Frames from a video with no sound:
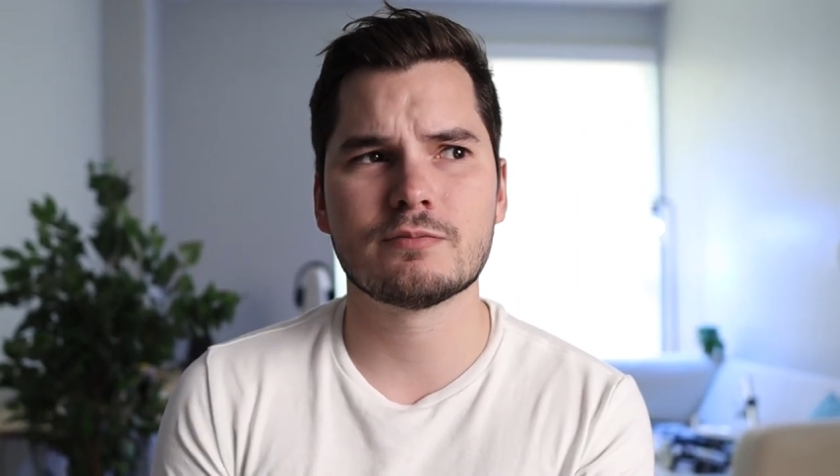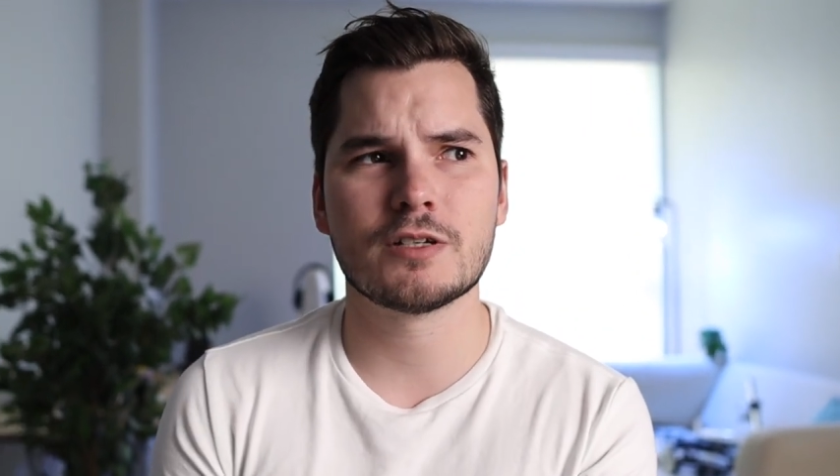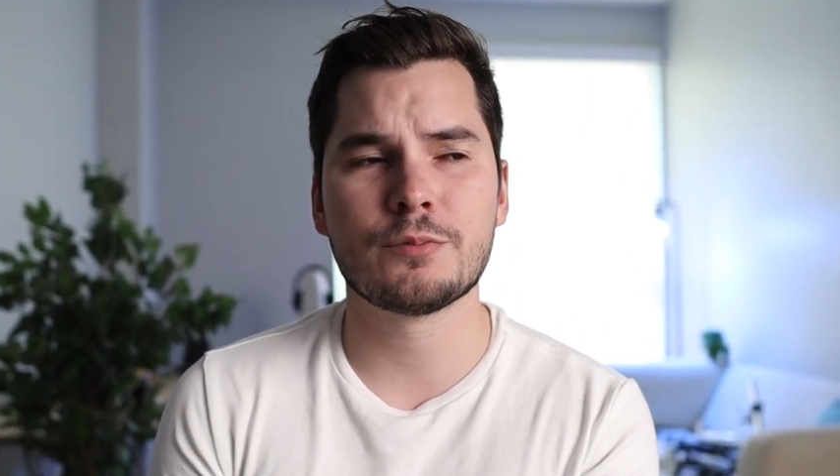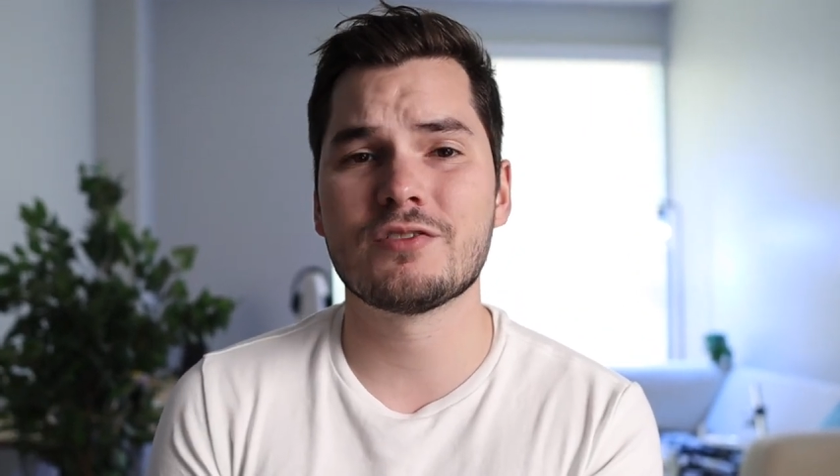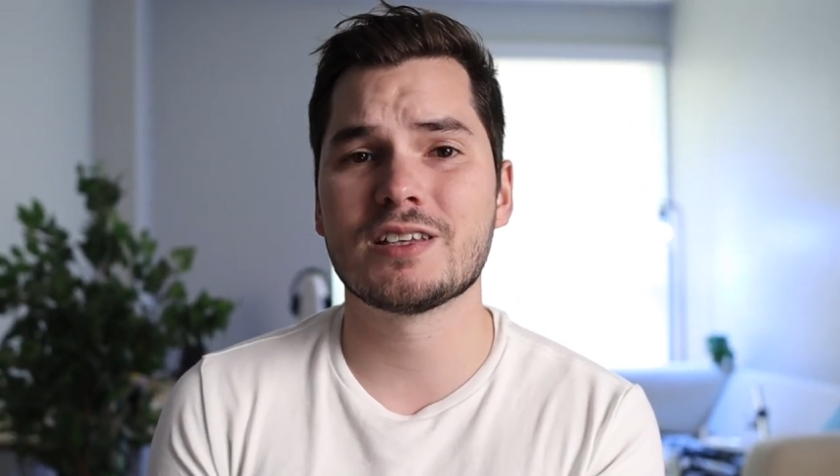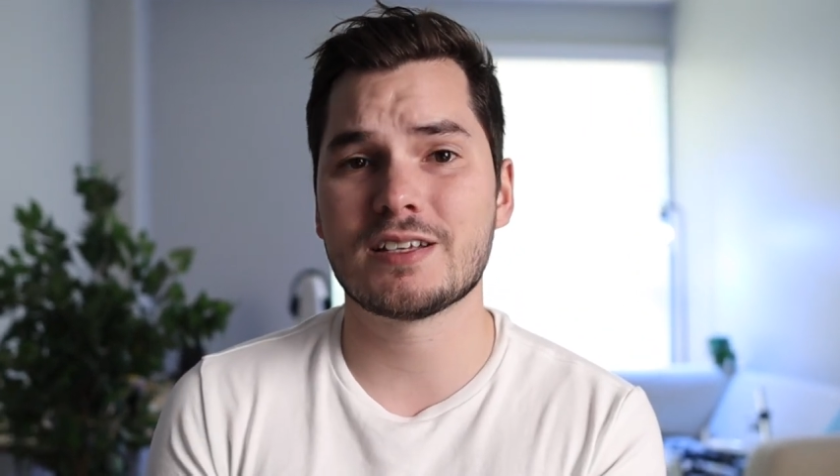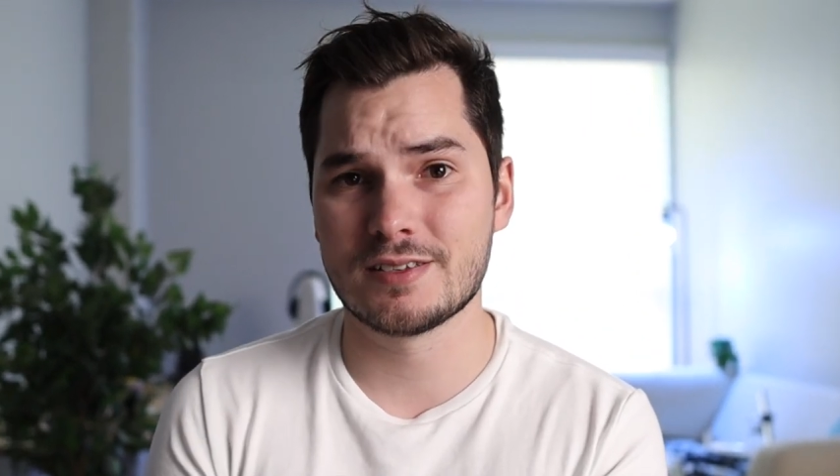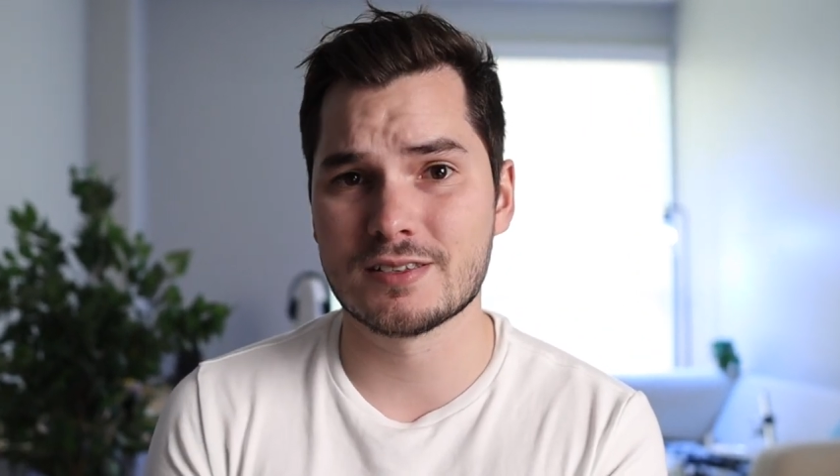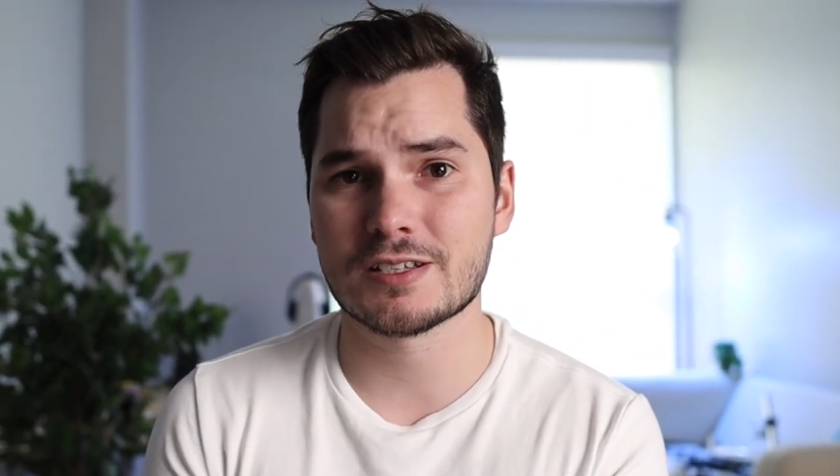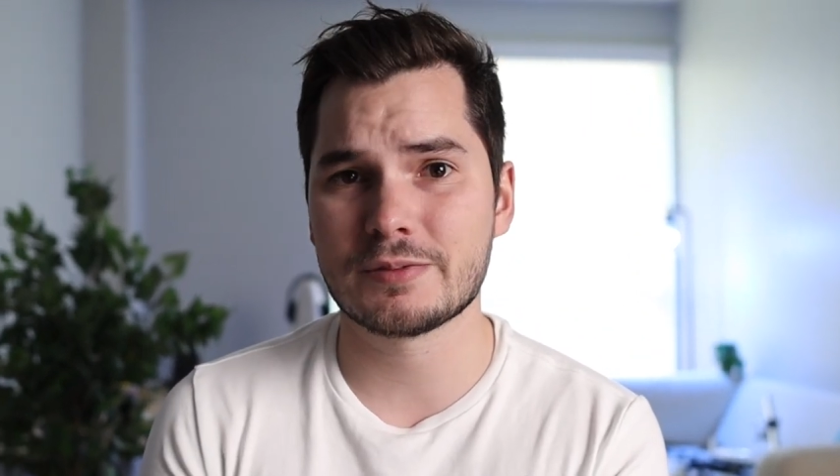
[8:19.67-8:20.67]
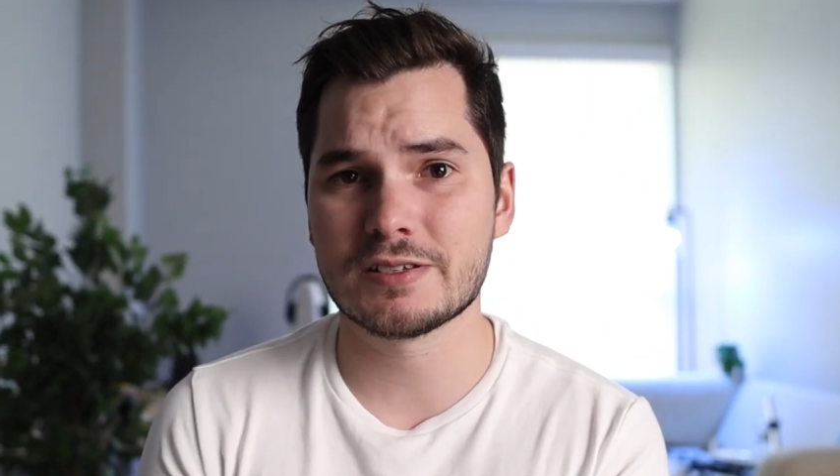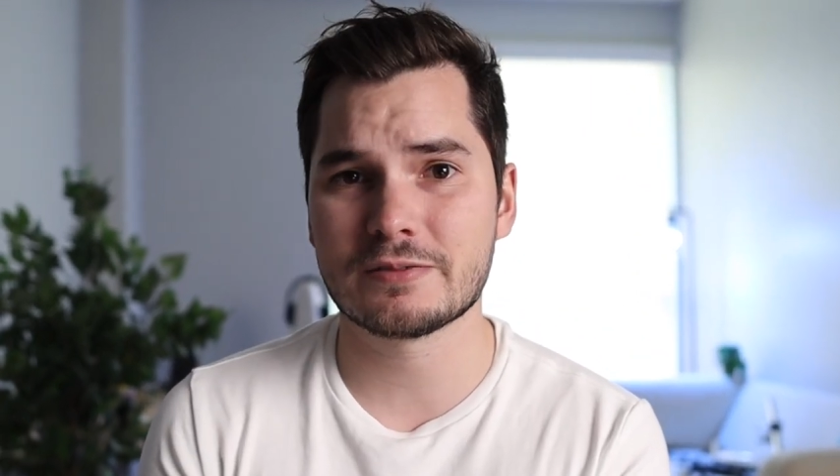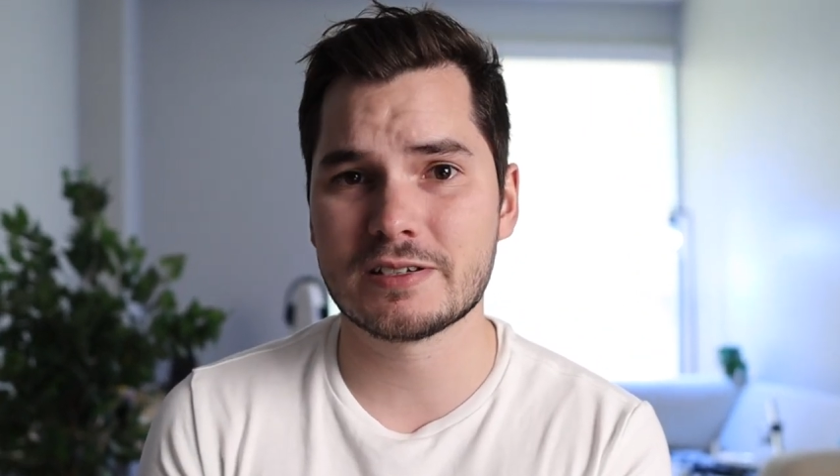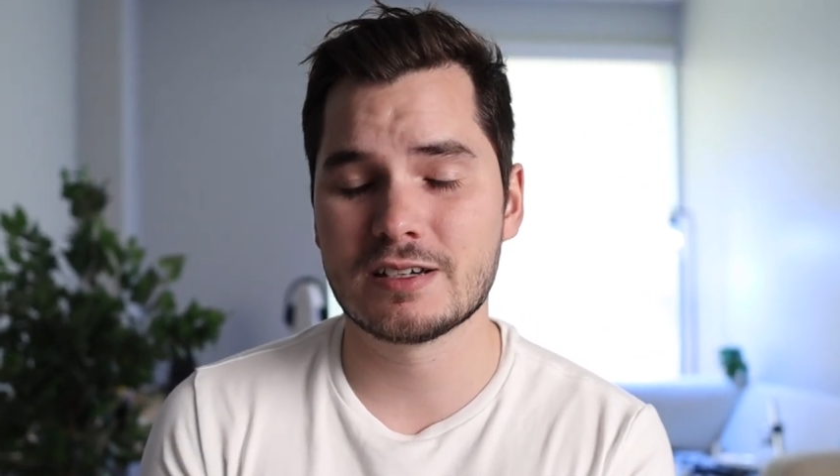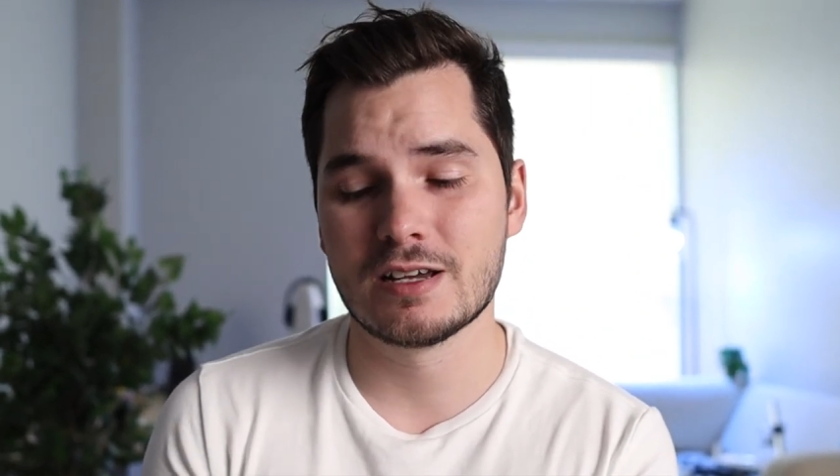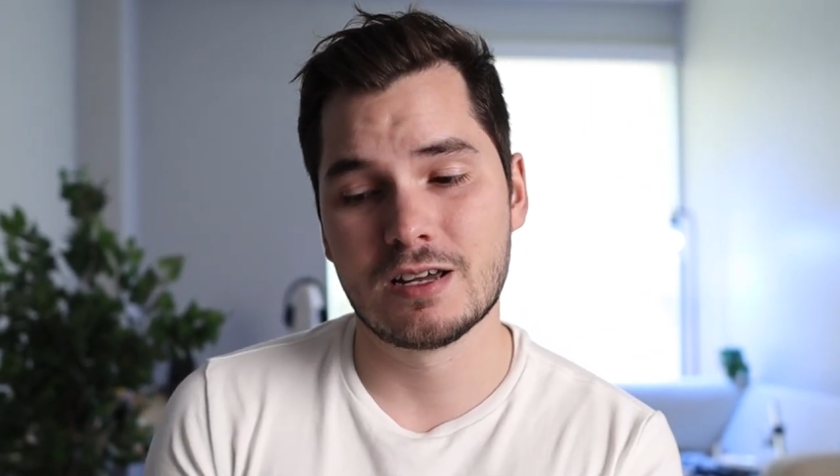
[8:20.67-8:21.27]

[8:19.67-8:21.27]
maybe even less than 6 months away.